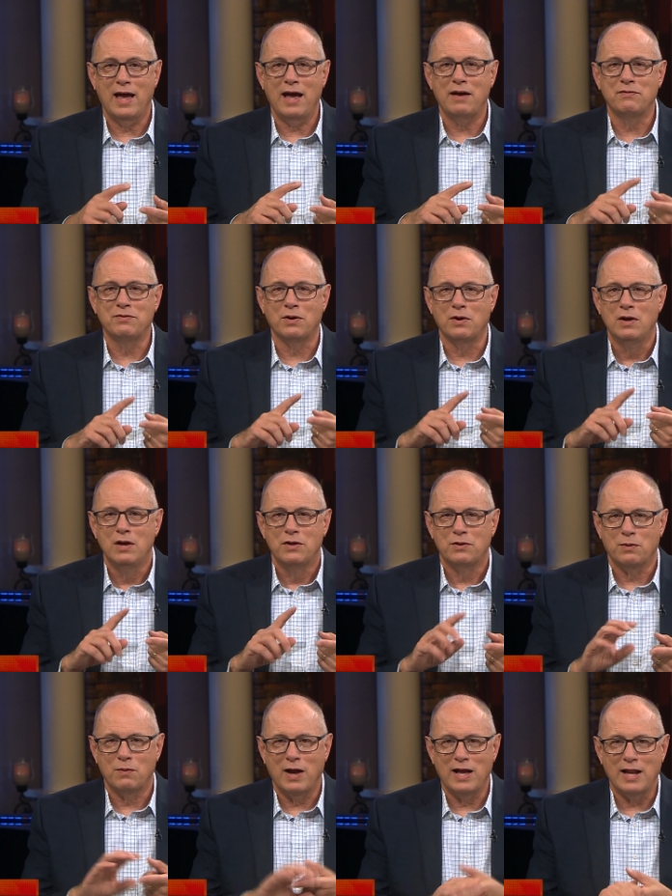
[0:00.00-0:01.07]
have the,
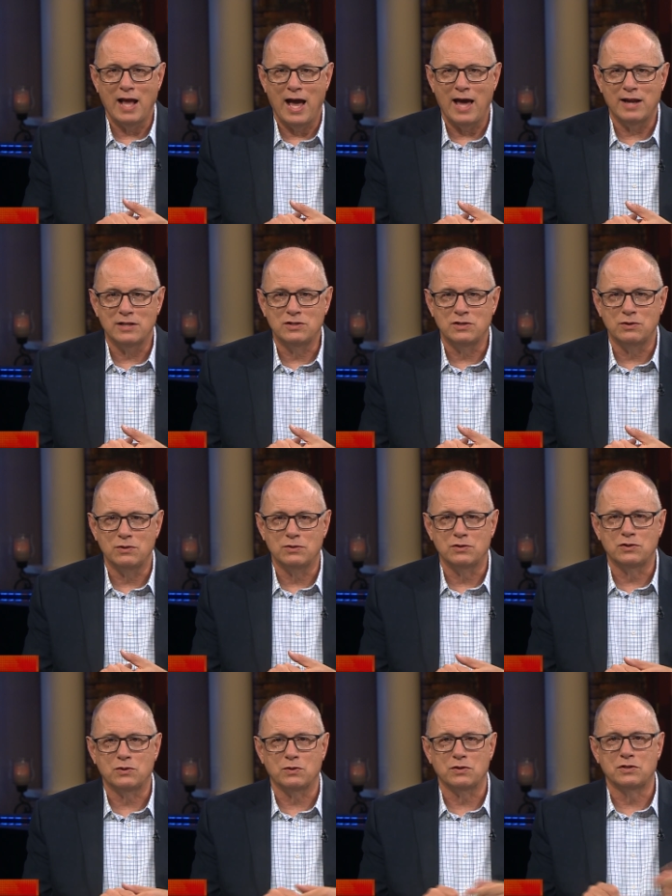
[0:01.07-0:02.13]
the right
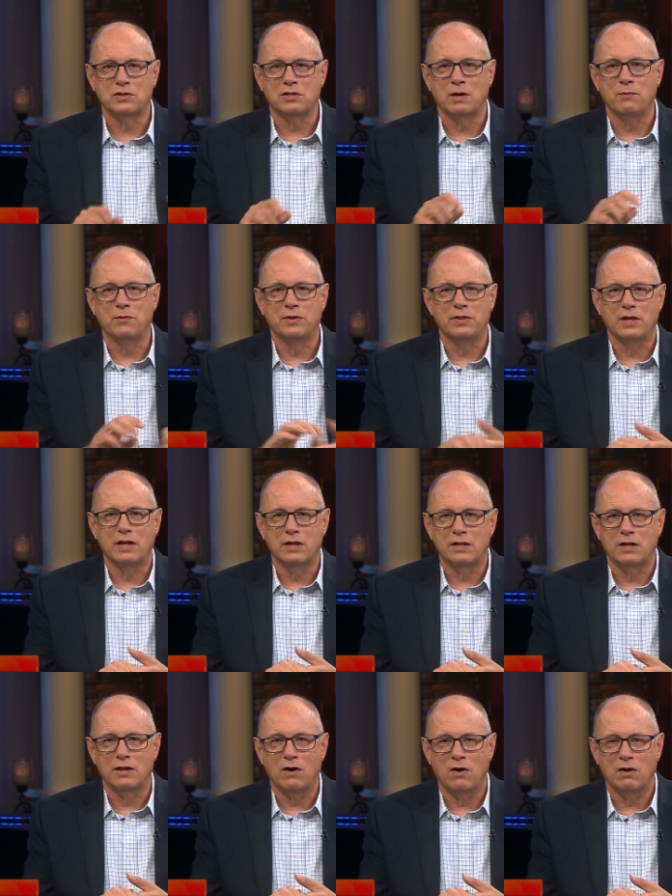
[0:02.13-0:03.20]
attitudes towards someone that,
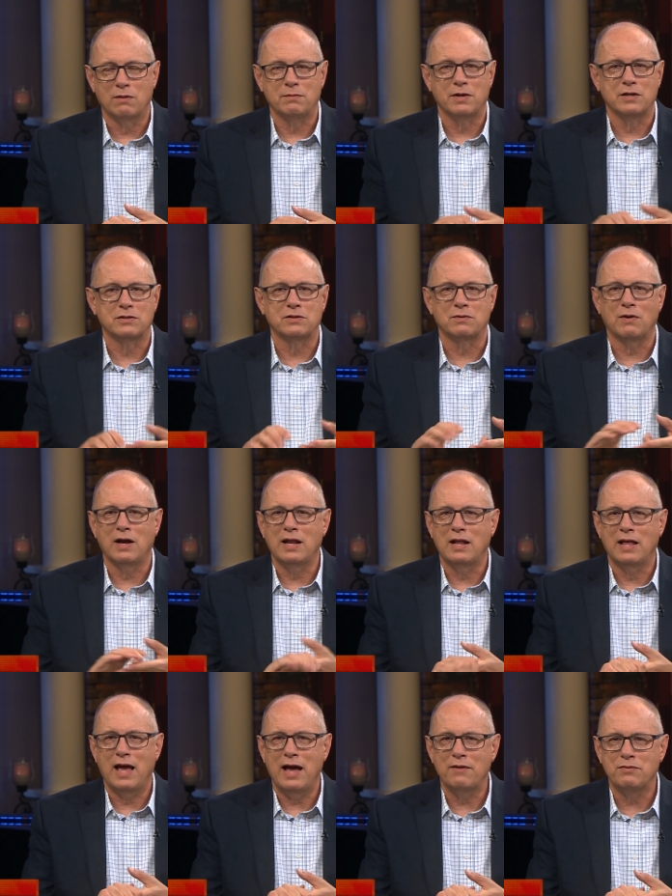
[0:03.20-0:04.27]
that harmed us, to right,
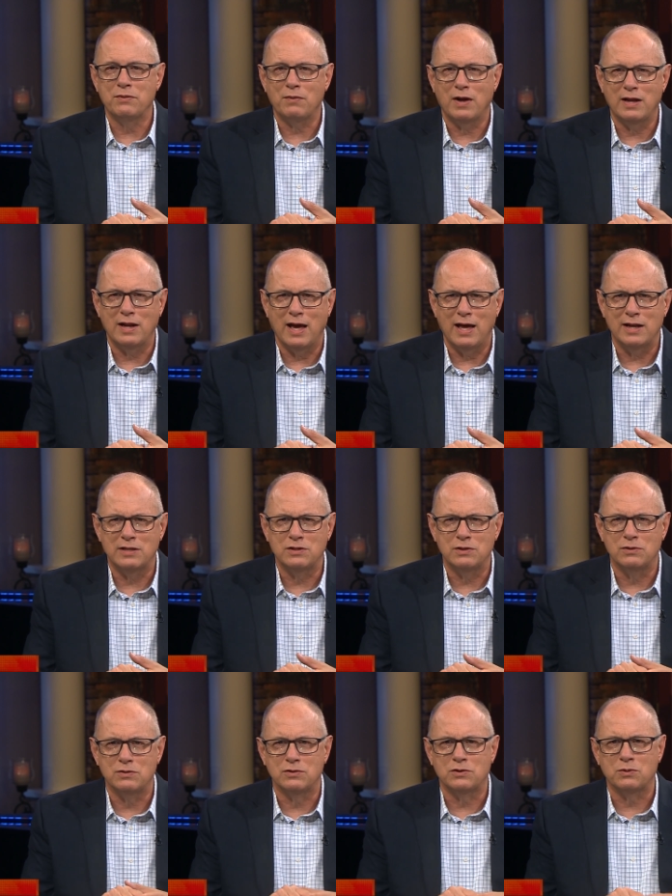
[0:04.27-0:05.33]
have the right
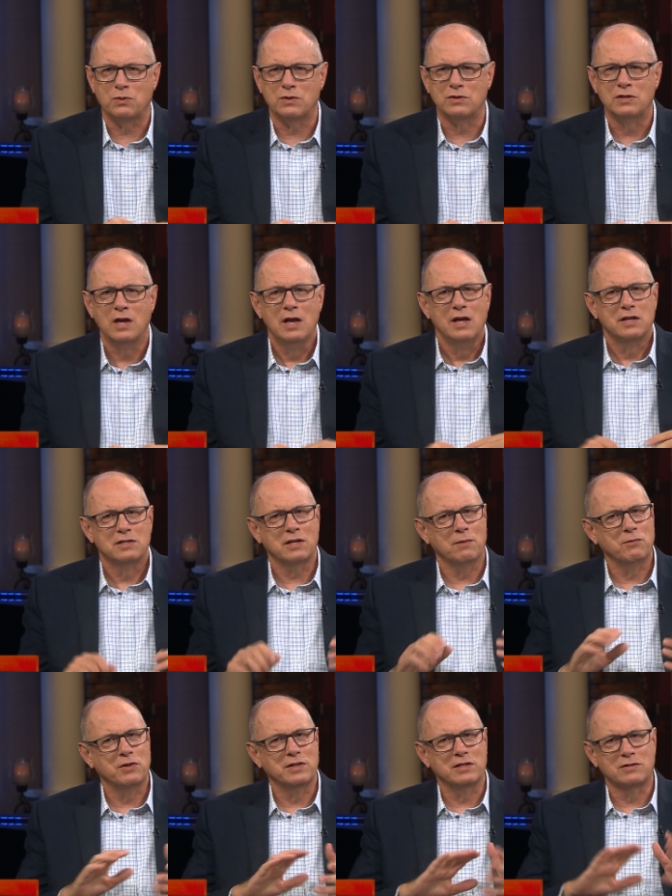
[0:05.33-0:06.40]
attitudes towards
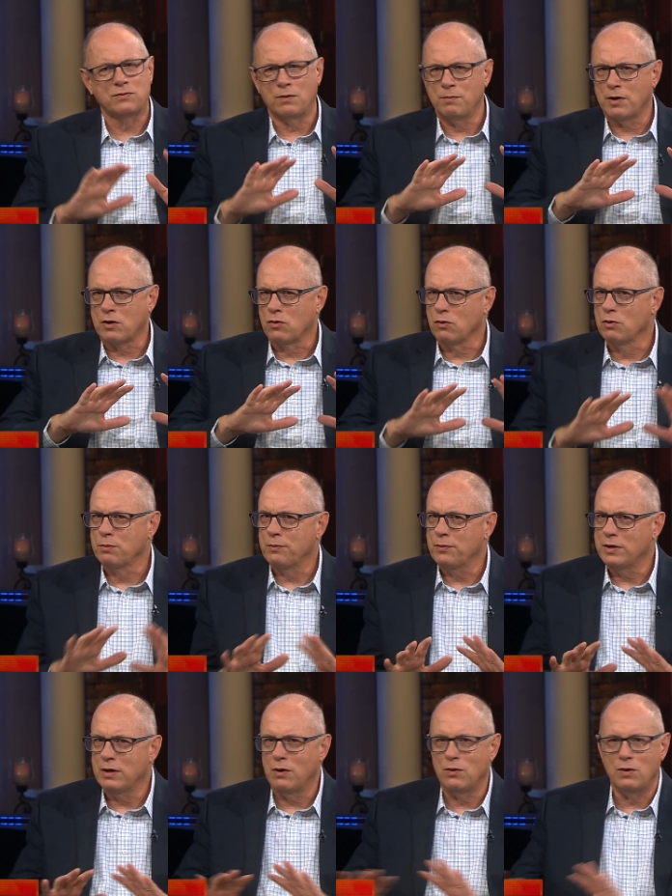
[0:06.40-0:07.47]
someone that's from a group
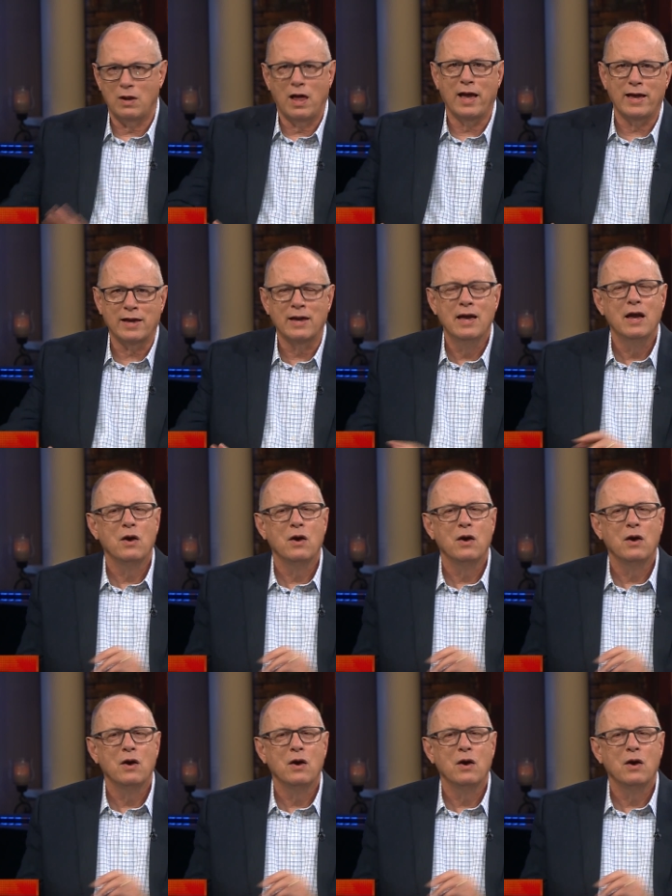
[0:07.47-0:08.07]
we don't like.